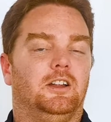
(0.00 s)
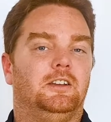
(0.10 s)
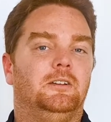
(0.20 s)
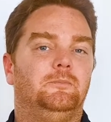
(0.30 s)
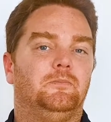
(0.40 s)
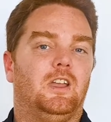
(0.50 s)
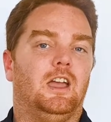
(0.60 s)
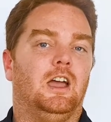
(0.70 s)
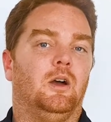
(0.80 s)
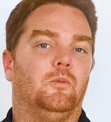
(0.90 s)
here.
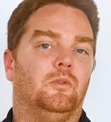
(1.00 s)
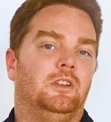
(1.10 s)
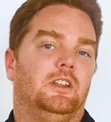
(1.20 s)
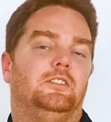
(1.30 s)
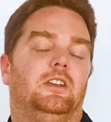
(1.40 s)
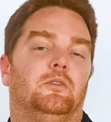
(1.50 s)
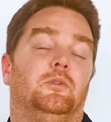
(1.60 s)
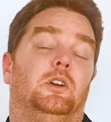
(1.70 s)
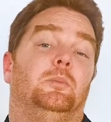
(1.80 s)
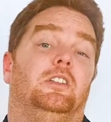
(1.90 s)
We need to give a
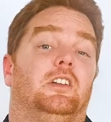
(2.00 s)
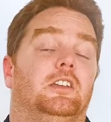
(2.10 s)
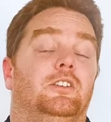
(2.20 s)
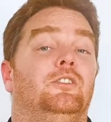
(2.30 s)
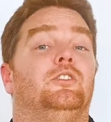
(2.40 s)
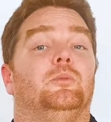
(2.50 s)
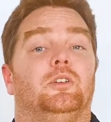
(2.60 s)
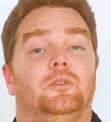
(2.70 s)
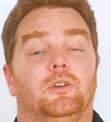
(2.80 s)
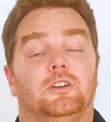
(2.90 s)
very big thank you to the
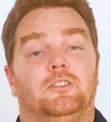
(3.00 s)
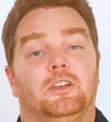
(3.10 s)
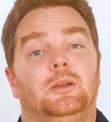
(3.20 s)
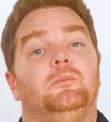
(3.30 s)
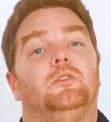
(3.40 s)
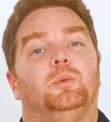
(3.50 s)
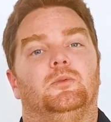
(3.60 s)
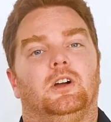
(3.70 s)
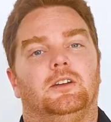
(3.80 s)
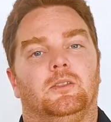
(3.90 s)
Brickworks team for
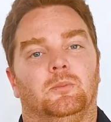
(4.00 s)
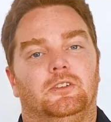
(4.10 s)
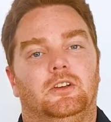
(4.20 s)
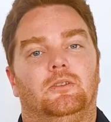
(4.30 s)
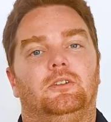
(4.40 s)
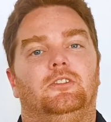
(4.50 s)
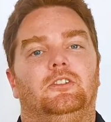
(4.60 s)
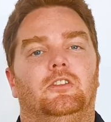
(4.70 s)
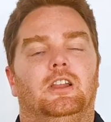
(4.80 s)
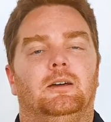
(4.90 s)
providing the materials
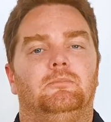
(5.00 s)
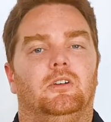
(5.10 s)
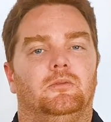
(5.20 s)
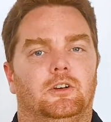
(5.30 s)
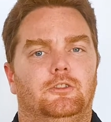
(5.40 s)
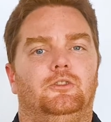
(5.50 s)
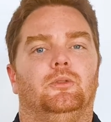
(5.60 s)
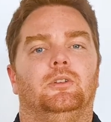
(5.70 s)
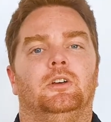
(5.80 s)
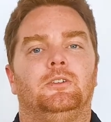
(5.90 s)
to the lab on very
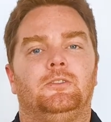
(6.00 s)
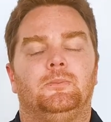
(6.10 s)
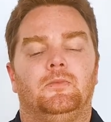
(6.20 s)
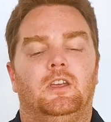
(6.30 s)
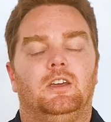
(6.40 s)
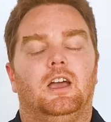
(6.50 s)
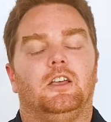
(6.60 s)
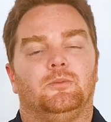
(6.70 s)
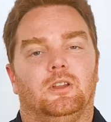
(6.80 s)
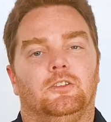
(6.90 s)
short notice,
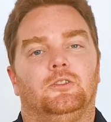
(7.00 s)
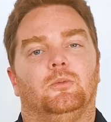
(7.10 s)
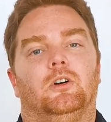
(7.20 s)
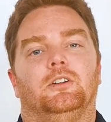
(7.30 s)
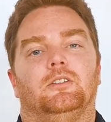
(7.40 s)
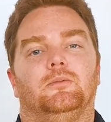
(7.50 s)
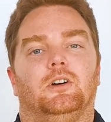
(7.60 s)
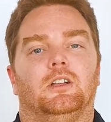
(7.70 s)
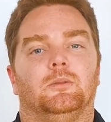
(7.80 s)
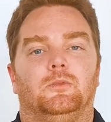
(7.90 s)
as well as to Warrington
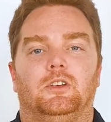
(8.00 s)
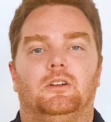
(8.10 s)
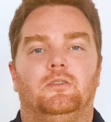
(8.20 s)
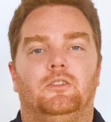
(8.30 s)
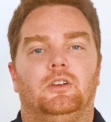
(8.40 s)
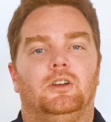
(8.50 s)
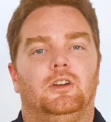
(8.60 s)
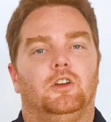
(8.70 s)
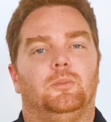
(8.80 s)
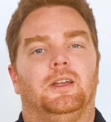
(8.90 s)
Fire themselves,
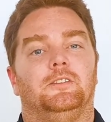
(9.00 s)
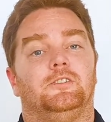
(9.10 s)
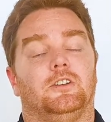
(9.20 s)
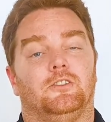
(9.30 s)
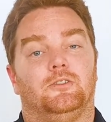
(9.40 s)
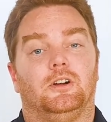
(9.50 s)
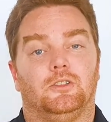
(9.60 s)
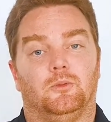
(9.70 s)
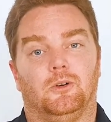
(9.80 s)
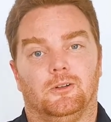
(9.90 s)
who managed to construct
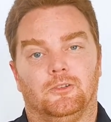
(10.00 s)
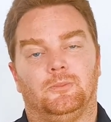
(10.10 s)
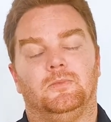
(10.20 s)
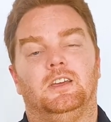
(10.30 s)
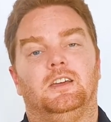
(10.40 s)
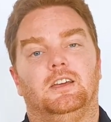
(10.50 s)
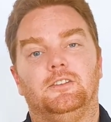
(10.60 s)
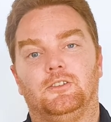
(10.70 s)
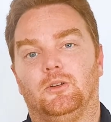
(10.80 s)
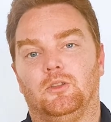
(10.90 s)
the walls,
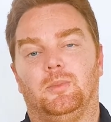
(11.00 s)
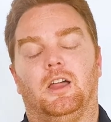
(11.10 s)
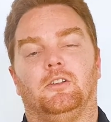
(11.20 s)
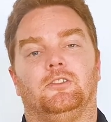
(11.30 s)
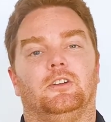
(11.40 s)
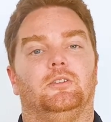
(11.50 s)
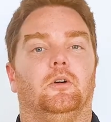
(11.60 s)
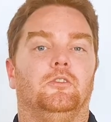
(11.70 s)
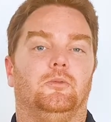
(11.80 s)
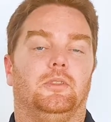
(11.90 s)
install the panels in
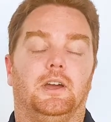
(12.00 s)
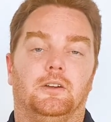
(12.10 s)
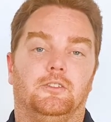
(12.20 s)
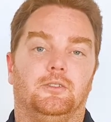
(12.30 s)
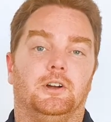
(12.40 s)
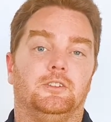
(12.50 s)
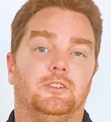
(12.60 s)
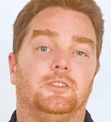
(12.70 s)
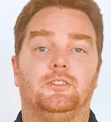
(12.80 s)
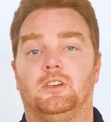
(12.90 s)
accordance with our
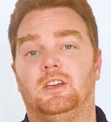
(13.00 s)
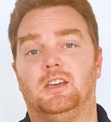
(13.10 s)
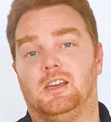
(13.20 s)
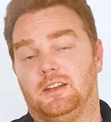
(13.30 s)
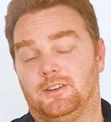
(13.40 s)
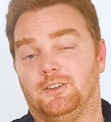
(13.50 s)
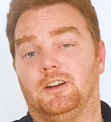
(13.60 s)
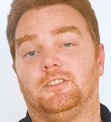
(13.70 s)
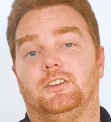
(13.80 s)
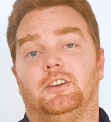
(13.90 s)
instructions, and
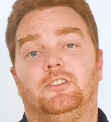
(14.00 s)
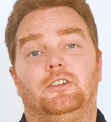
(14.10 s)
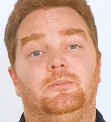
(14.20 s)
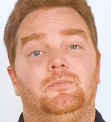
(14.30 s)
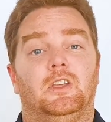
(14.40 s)
conduct the testing,